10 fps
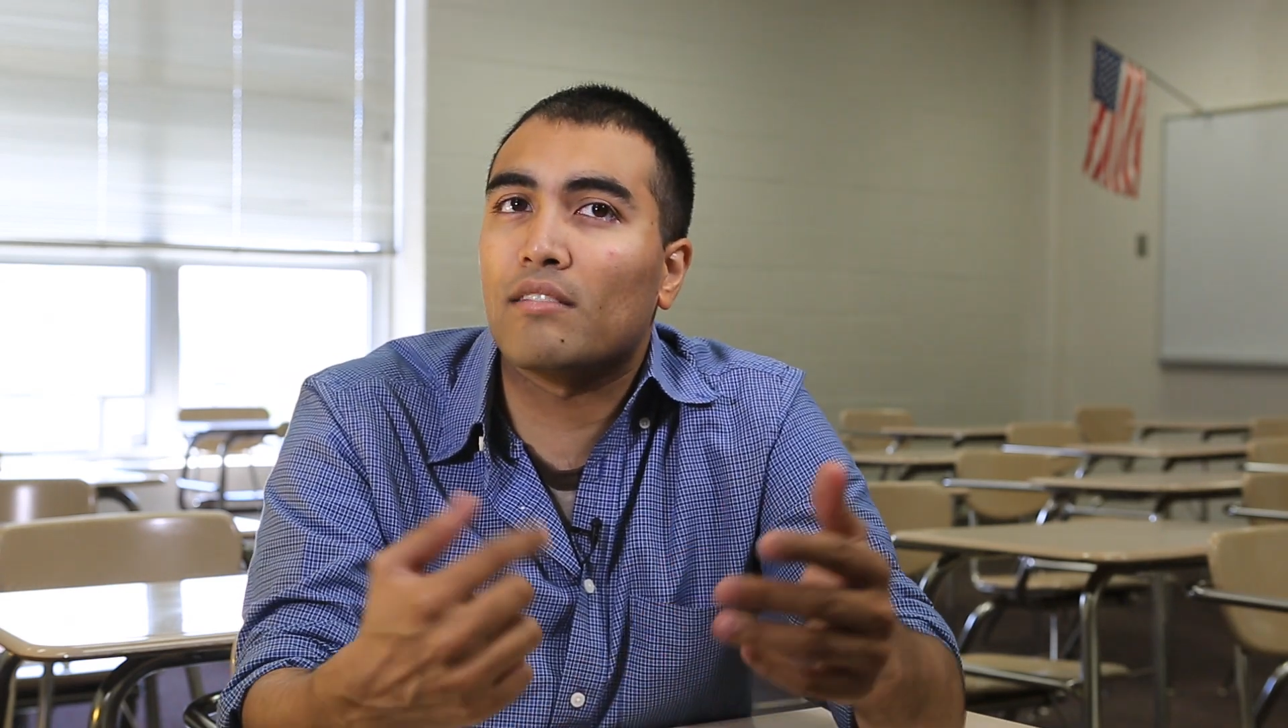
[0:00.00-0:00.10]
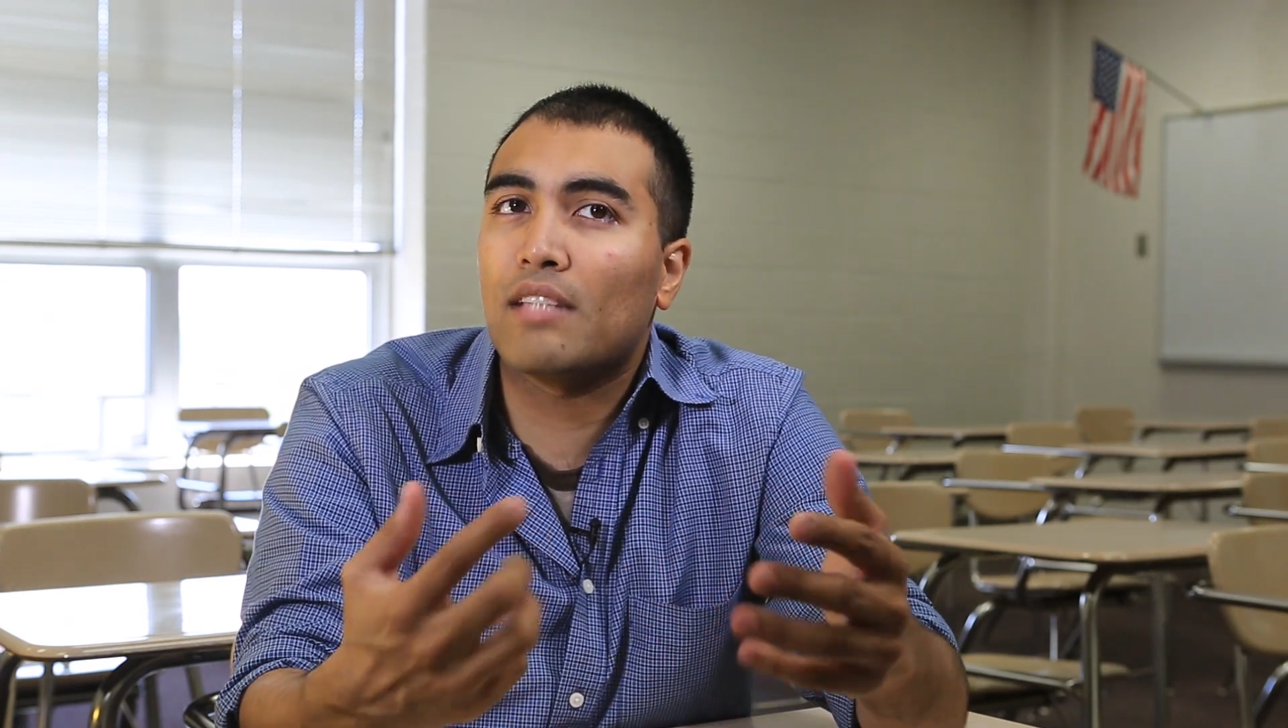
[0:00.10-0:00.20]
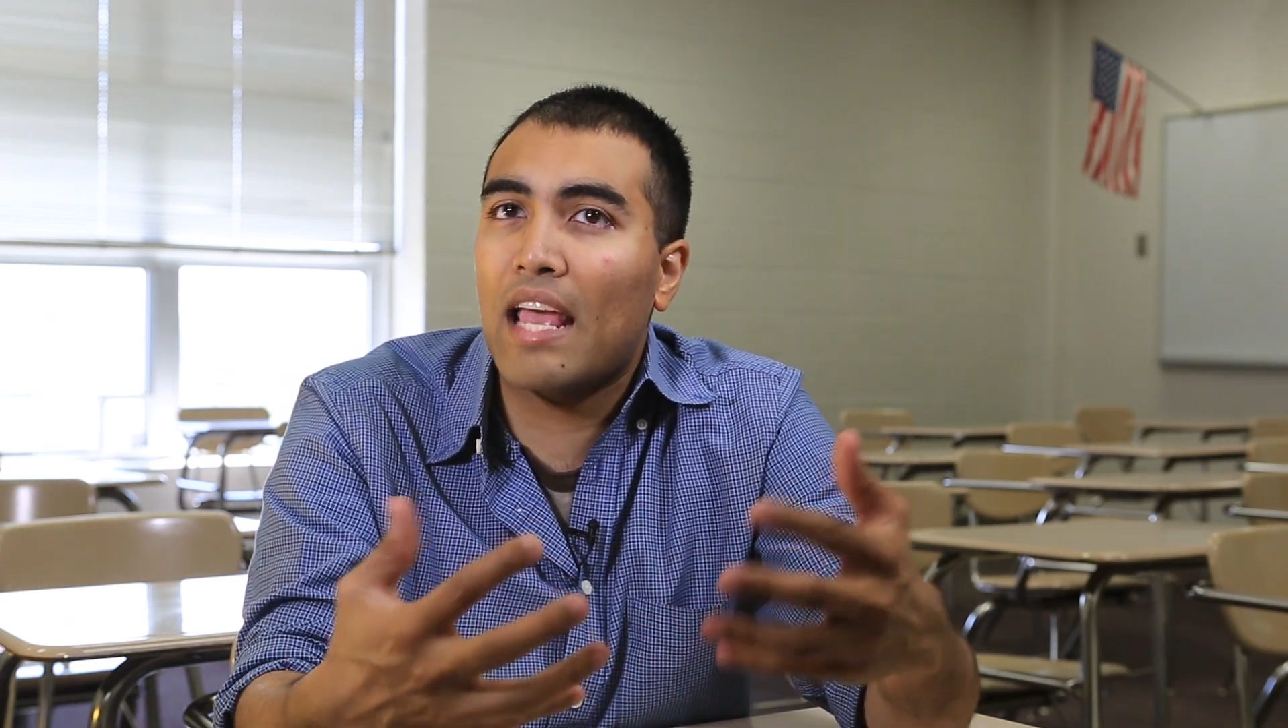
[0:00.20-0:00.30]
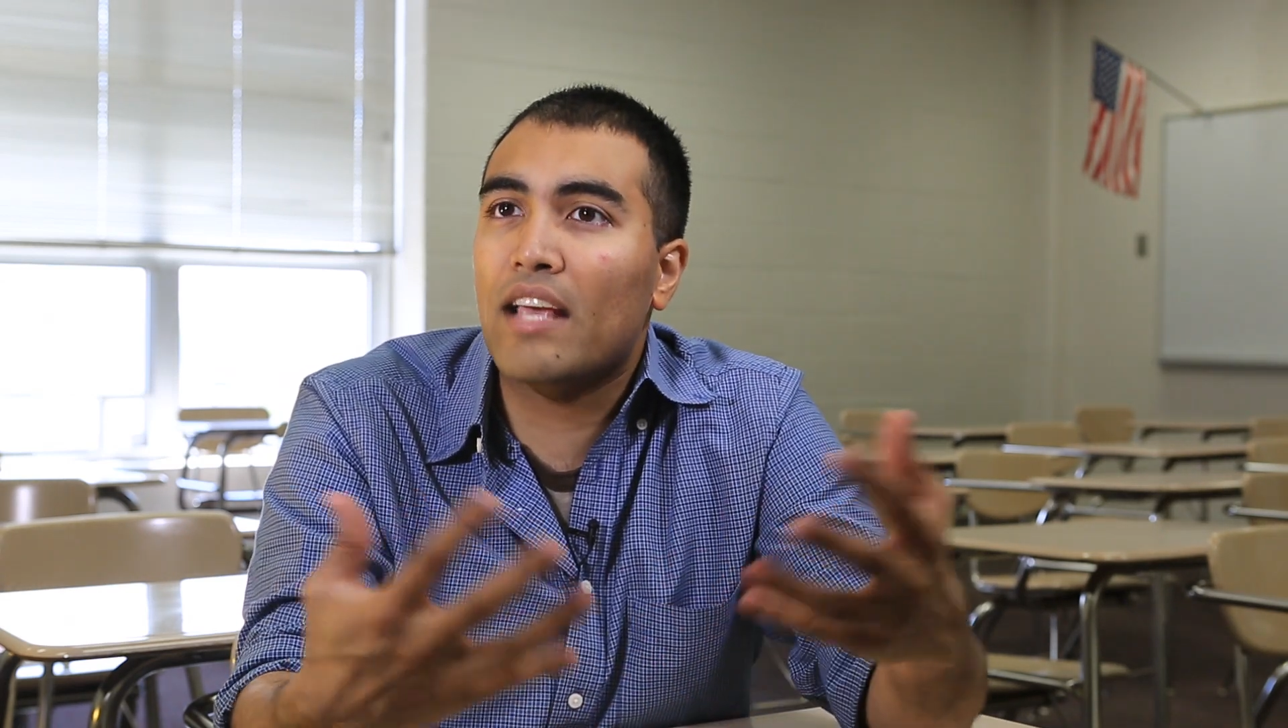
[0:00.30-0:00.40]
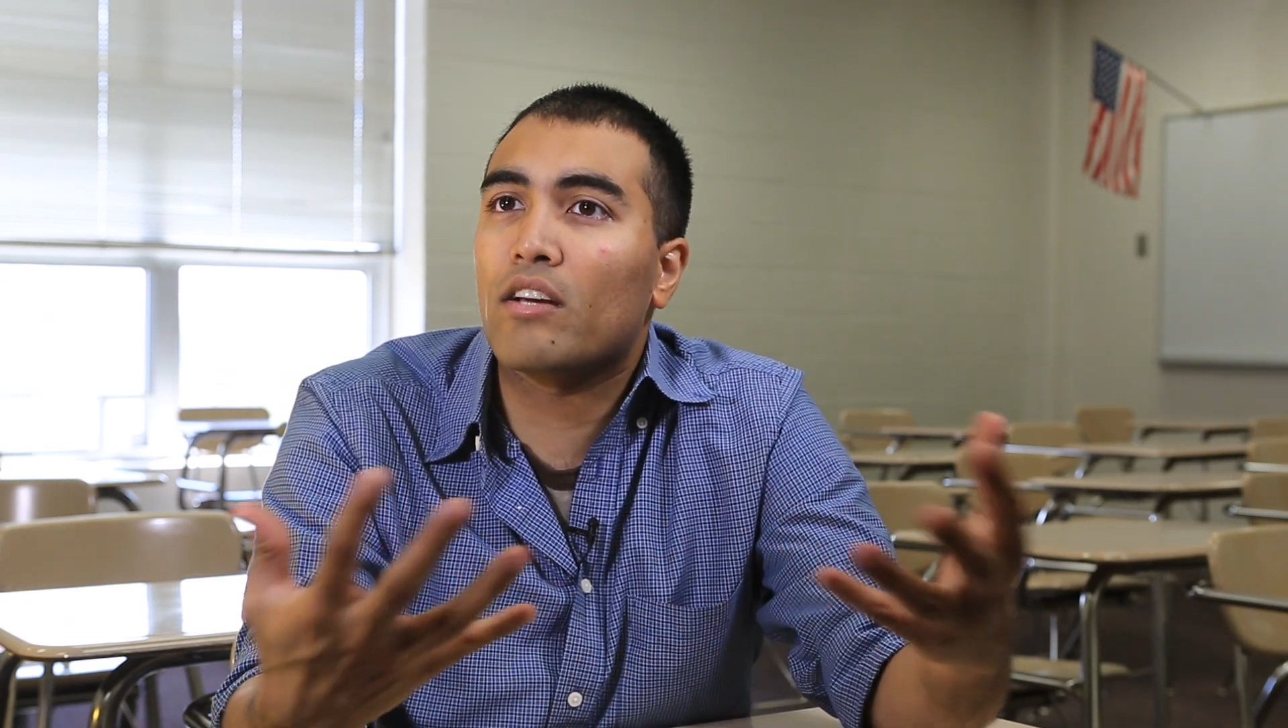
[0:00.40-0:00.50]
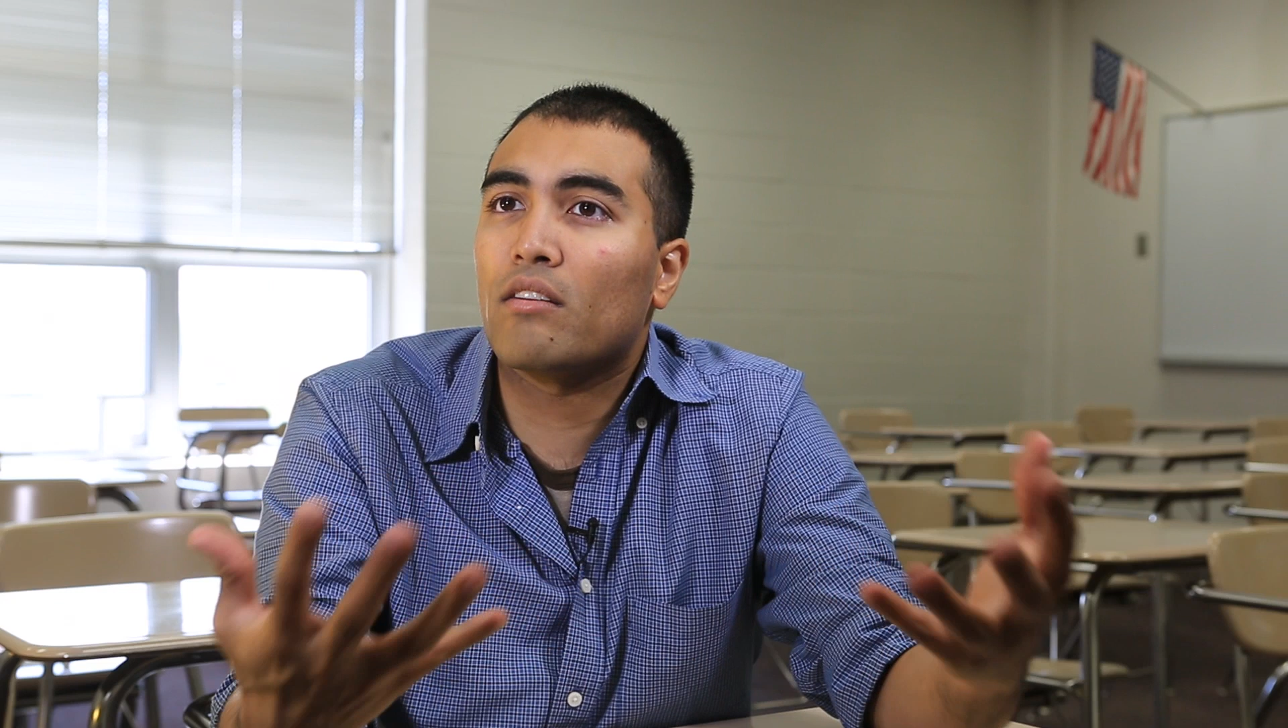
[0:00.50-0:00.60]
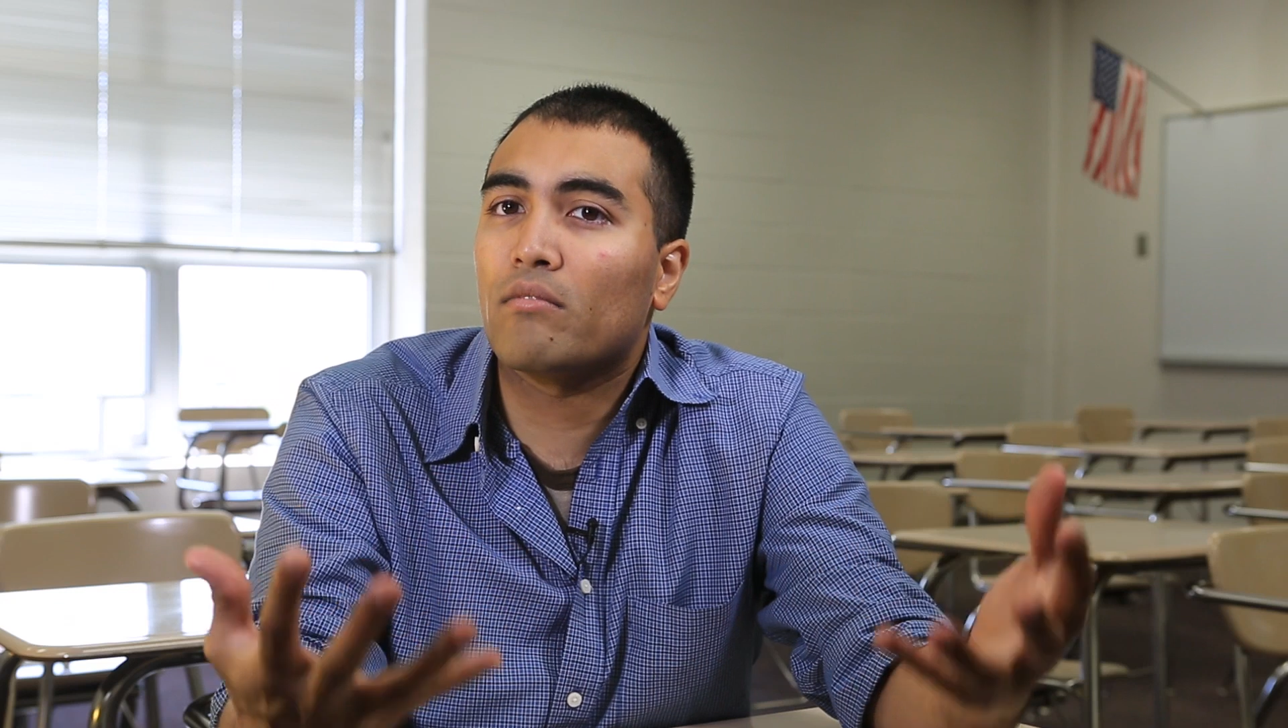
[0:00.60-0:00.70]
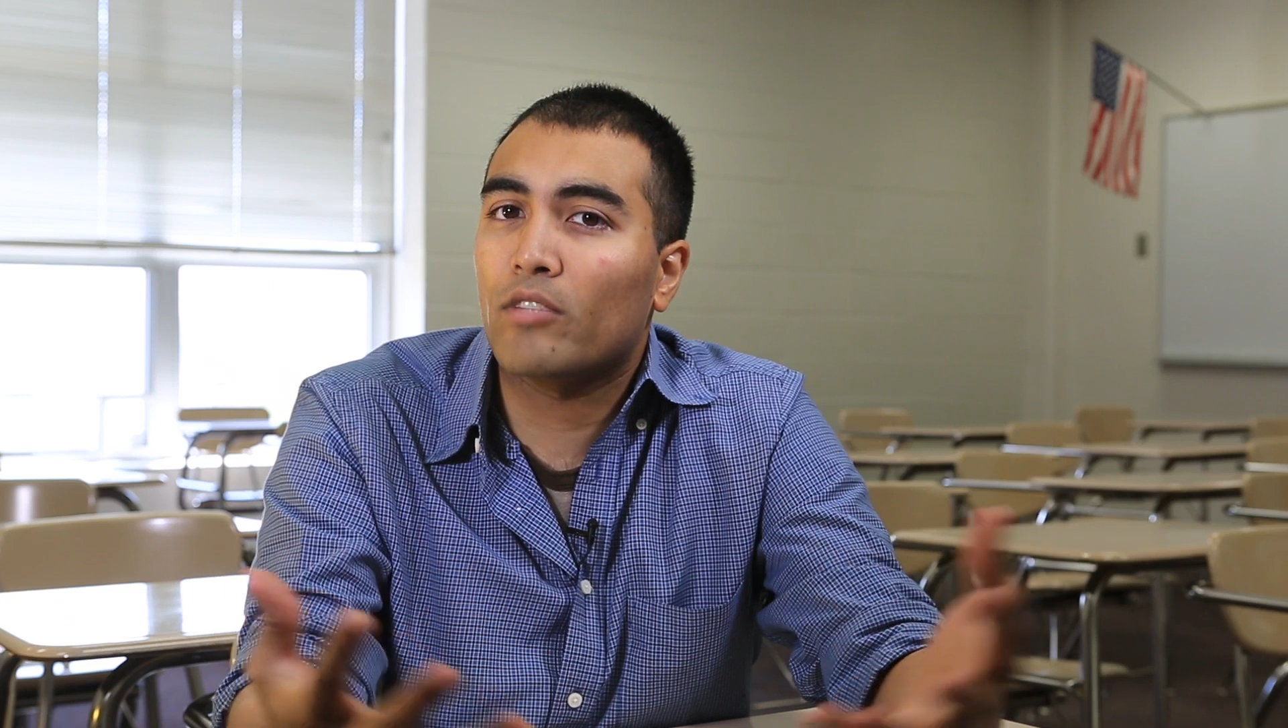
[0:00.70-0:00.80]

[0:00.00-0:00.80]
take